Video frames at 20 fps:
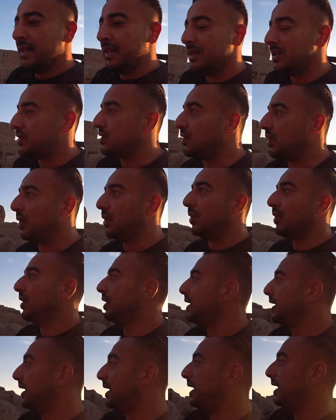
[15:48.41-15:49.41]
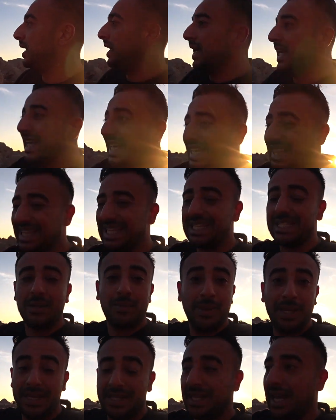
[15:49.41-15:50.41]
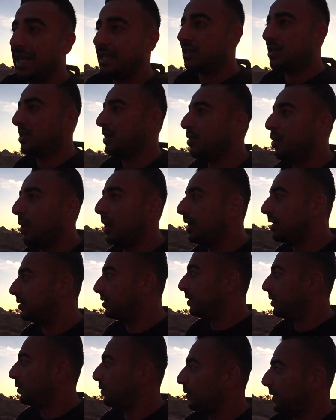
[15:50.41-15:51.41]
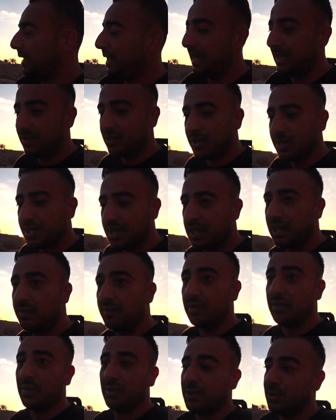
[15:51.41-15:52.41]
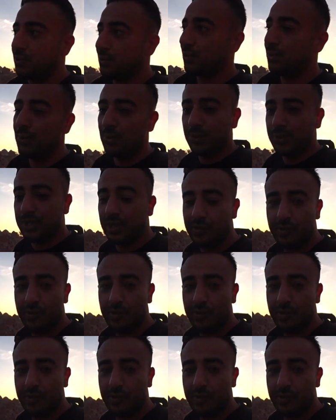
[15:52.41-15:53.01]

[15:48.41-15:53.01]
So this to me is actually quite really interesting, even though it's ruins and